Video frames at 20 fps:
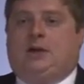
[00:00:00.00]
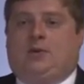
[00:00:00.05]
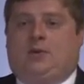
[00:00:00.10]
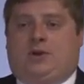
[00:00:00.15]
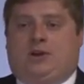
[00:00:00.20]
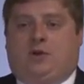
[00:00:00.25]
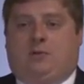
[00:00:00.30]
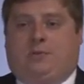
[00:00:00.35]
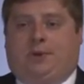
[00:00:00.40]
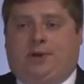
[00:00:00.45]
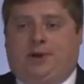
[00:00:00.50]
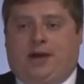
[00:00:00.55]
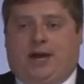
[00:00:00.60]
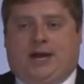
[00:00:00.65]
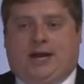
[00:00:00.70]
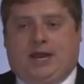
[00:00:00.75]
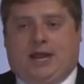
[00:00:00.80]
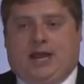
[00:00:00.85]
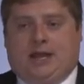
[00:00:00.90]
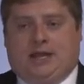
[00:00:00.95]
when you put
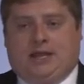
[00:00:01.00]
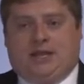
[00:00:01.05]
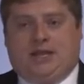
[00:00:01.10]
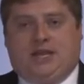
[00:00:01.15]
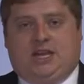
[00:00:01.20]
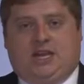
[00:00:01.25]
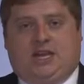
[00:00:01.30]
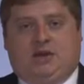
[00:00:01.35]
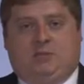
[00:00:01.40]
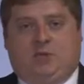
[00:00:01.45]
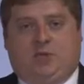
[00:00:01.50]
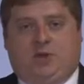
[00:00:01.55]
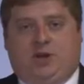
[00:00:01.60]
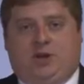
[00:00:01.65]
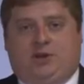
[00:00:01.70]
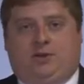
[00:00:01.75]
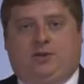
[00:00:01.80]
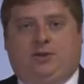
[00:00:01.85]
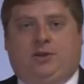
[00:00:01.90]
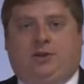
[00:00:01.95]
on that theme,
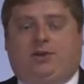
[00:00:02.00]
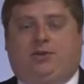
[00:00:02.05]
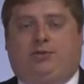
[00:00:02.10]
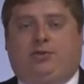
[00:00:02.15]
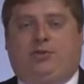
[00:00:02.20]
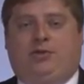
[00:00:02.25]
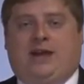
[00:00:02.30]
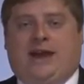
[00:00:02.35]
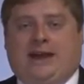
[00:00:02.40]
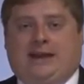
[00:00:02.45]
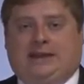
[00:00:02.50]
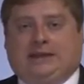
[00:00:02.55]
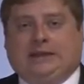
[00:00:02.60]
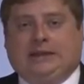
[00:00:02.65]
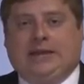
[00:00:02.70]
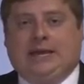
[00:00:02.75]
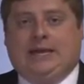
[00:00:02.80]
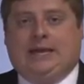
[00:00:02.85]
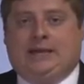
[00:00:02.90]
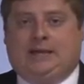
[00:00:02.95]
when you look through that
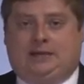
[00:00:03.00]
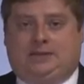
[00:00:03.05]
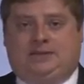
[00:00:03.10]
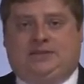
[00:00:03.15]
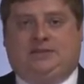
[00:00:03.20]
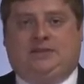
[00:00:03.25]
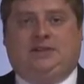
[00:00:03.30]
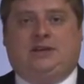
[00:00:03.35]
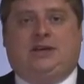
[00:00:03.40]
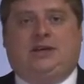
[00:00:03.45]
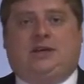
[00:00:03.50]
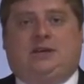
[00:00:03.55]
lens,